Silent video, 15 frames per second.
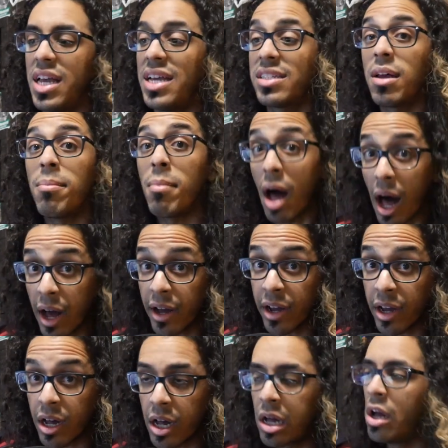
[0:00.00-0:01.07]
as a
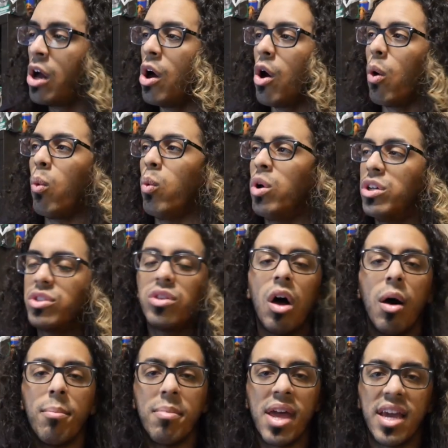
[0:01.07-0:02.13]
manga, was
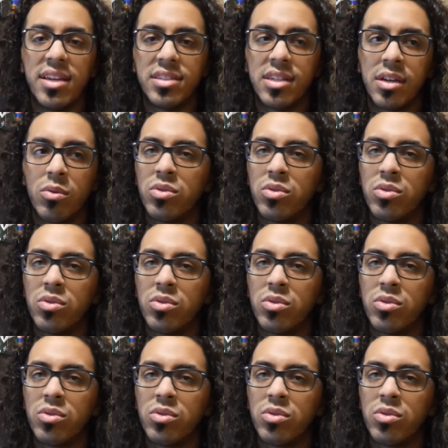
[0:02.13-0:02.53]
amazing.